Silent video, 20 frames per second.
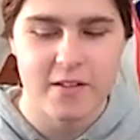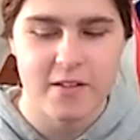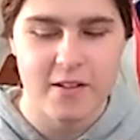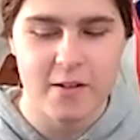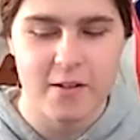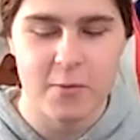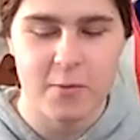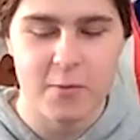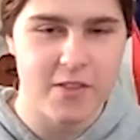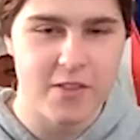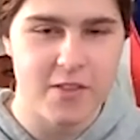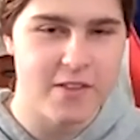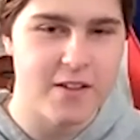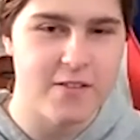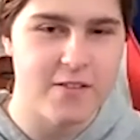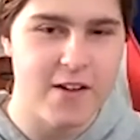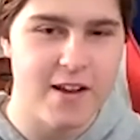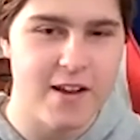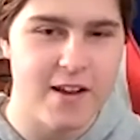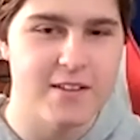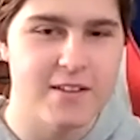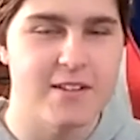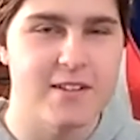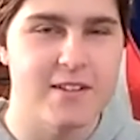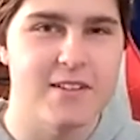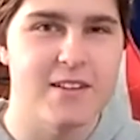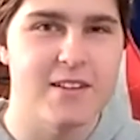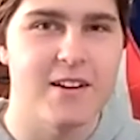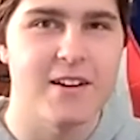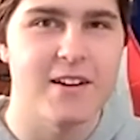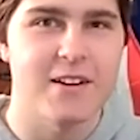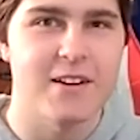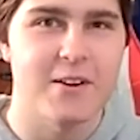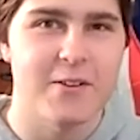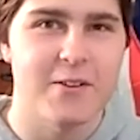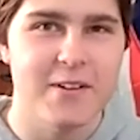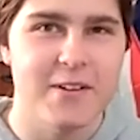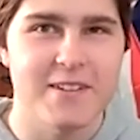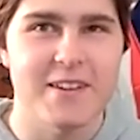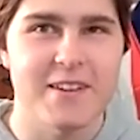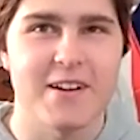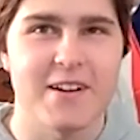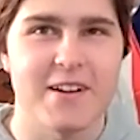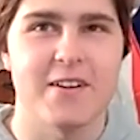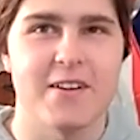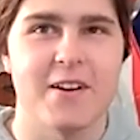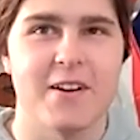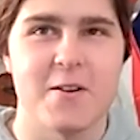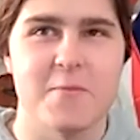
within the Advising Career Center,